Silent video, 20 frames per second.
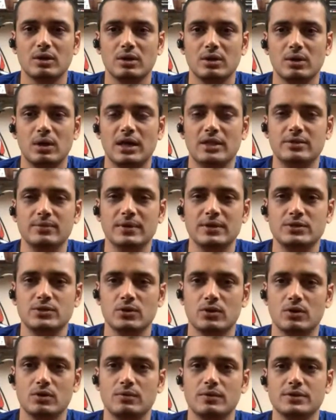uh,
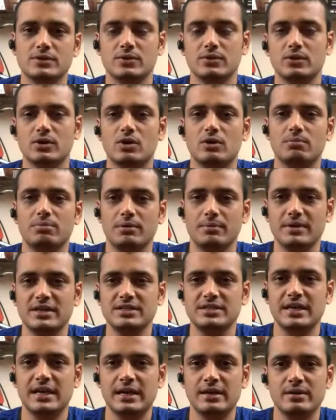otherwise you're always on the
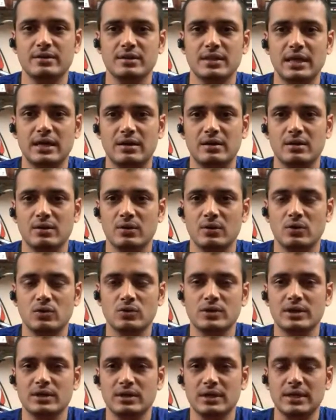compromising end that uh,
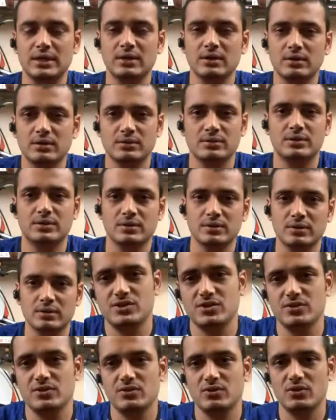okay
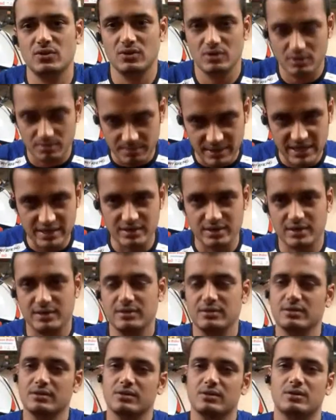uh, or a bad
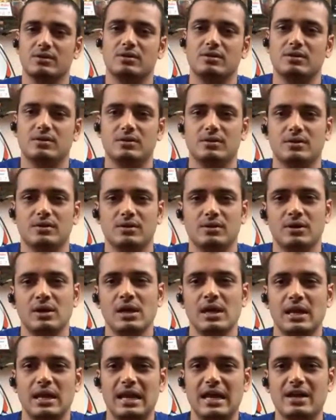tire or uh,
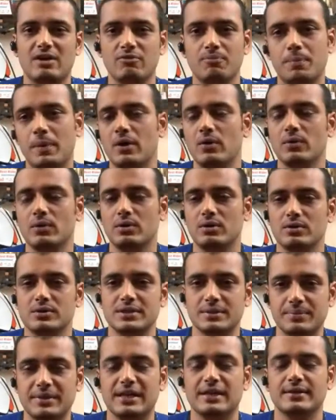lack of power
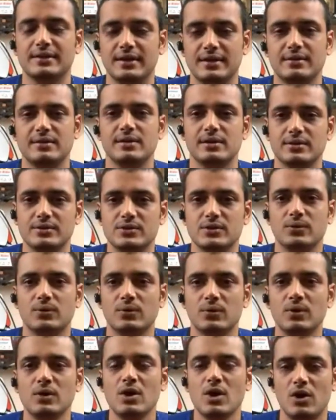or something like that yeah
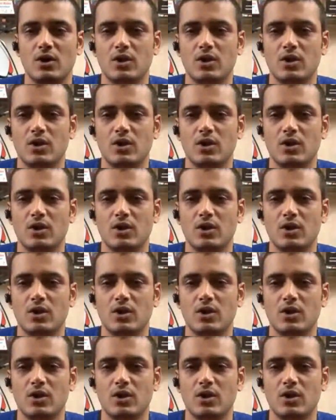so